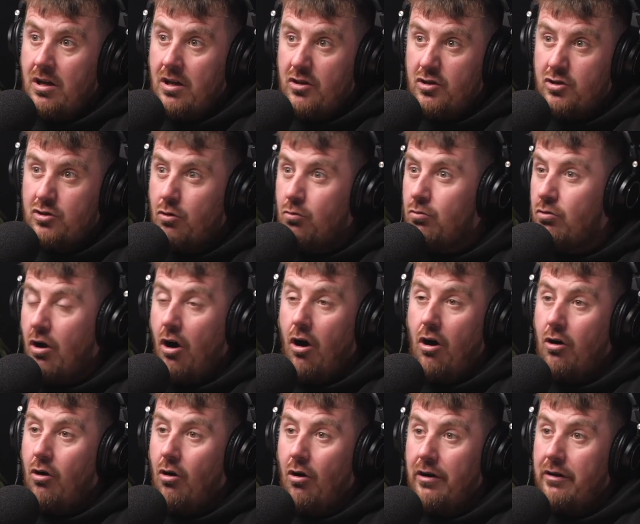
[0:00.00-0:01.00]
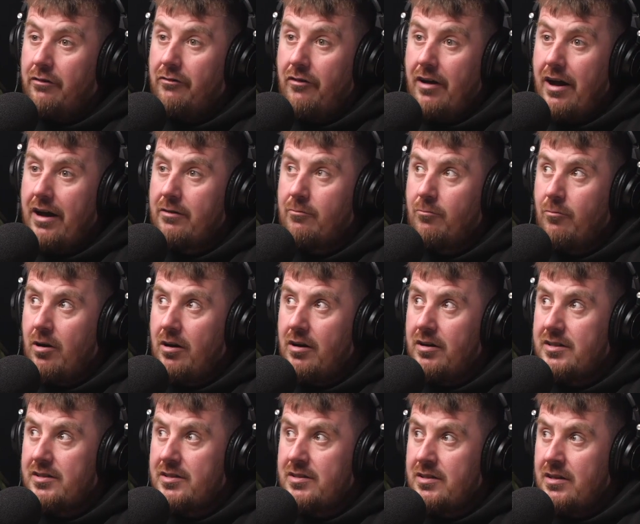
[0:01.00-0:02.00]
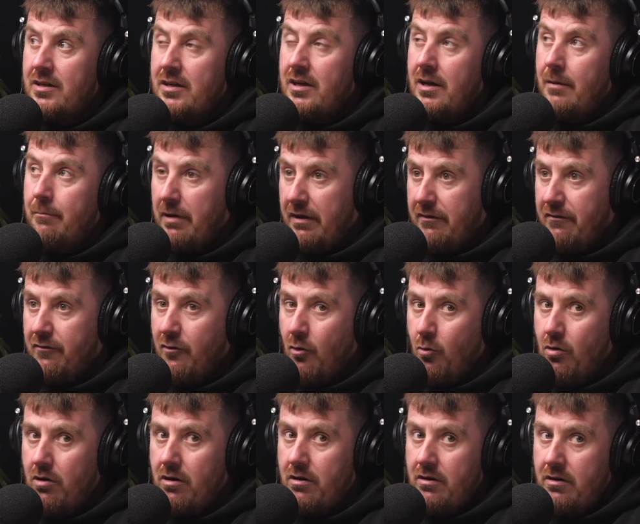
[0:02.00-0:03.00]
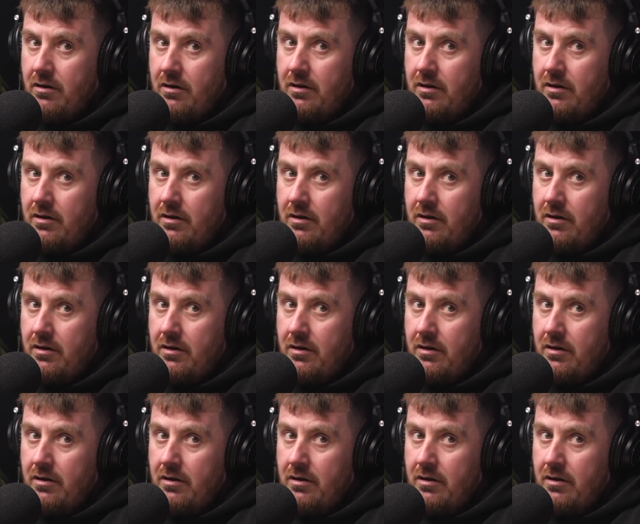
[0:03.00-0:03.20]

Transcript: knock-on effect, whereas before